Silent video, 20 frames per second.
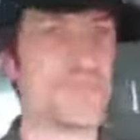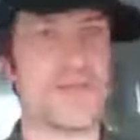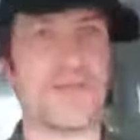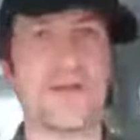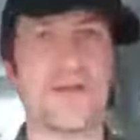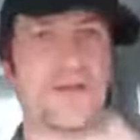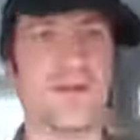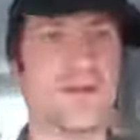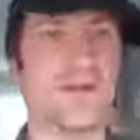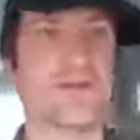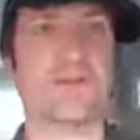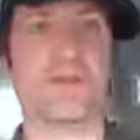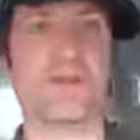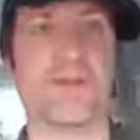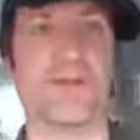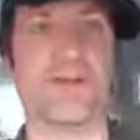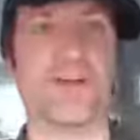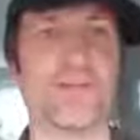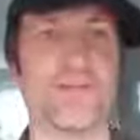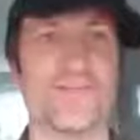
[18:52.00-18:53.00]
And I'll leave it
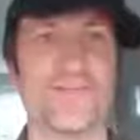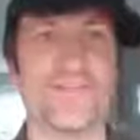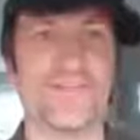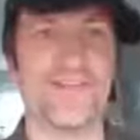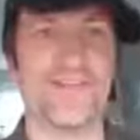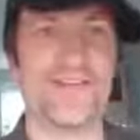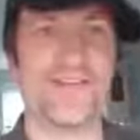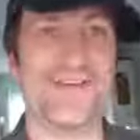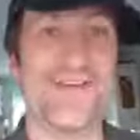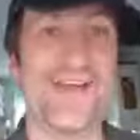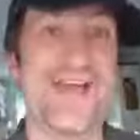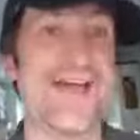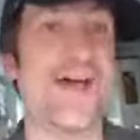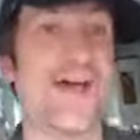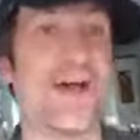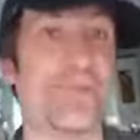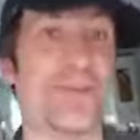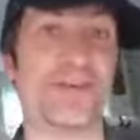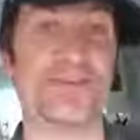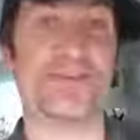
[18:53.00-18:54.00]
there. Yeah,
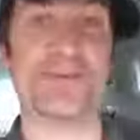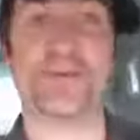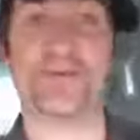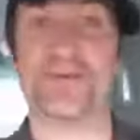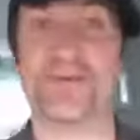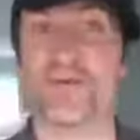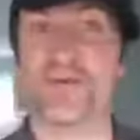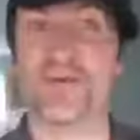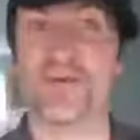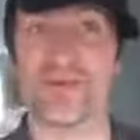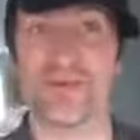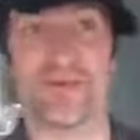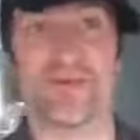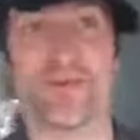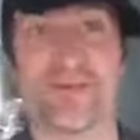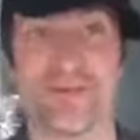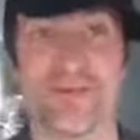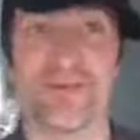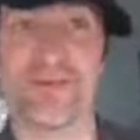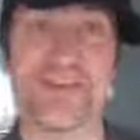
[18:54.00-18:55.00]
I might start talking
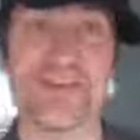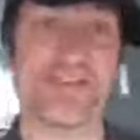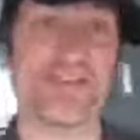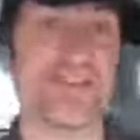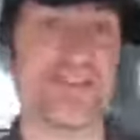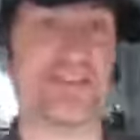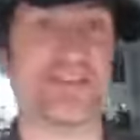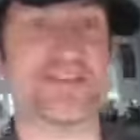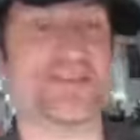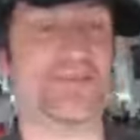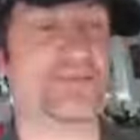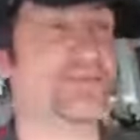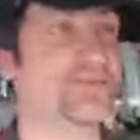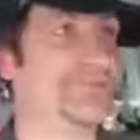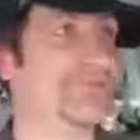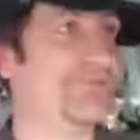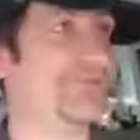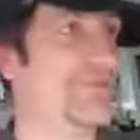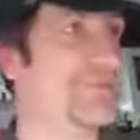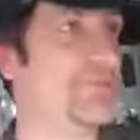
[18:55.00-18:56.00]
about other things like
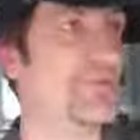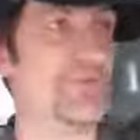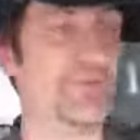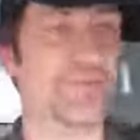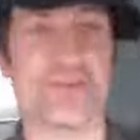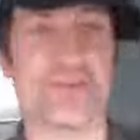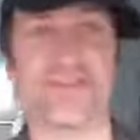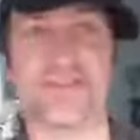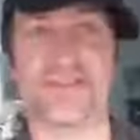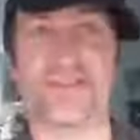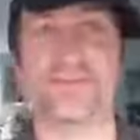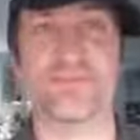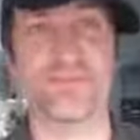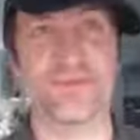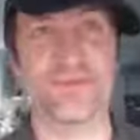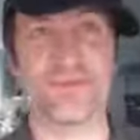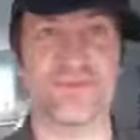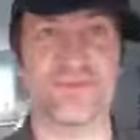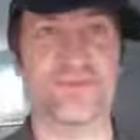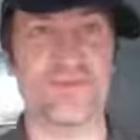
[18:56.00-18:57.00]
football matches,
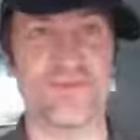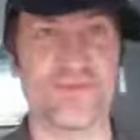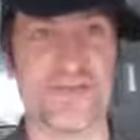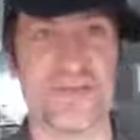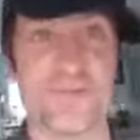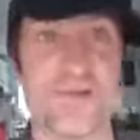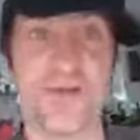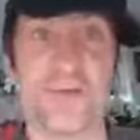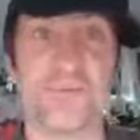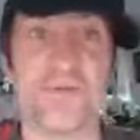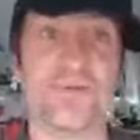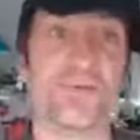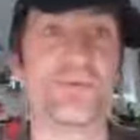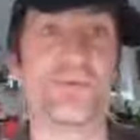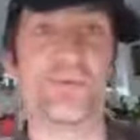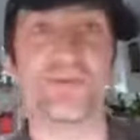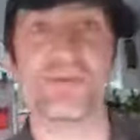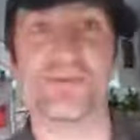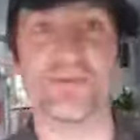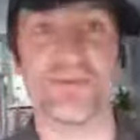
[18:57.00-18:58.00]
woo, kebabs,
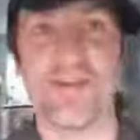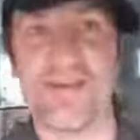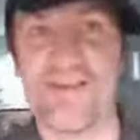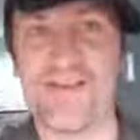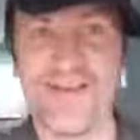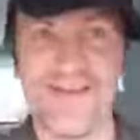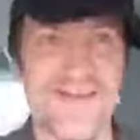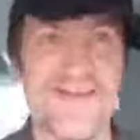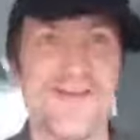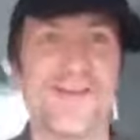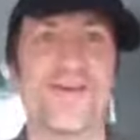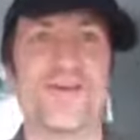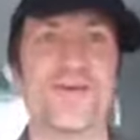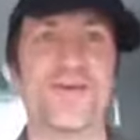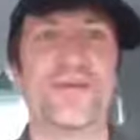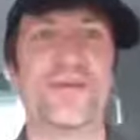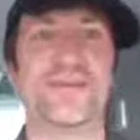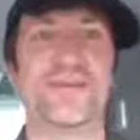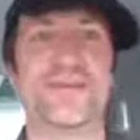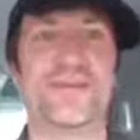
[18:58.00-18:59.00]
woo,
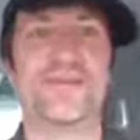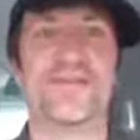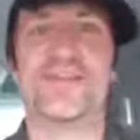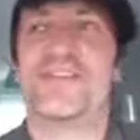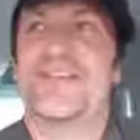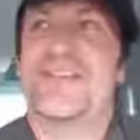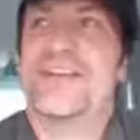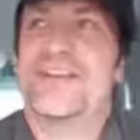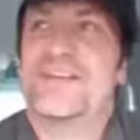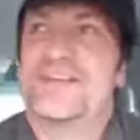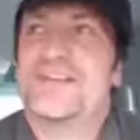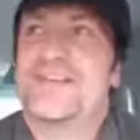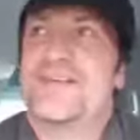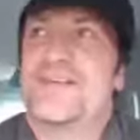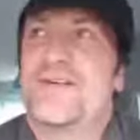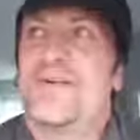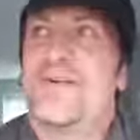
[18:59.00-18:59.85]
all these different things.